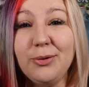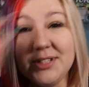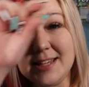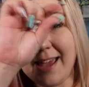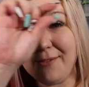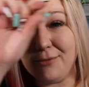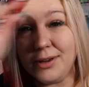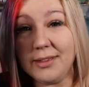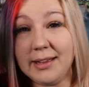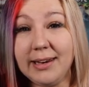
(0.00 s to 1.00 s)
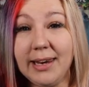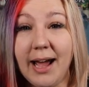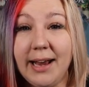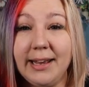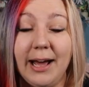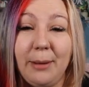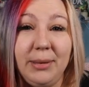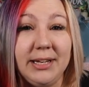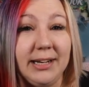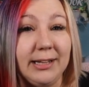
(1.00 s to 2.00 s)
you'll see everything lining up
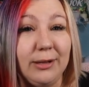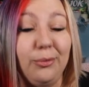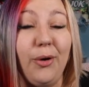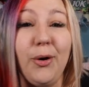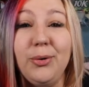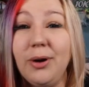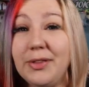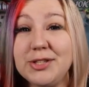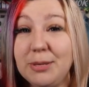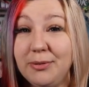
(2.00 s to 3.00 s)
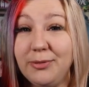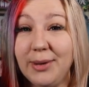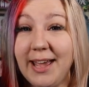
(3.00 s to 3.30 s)
in a little row on the top of your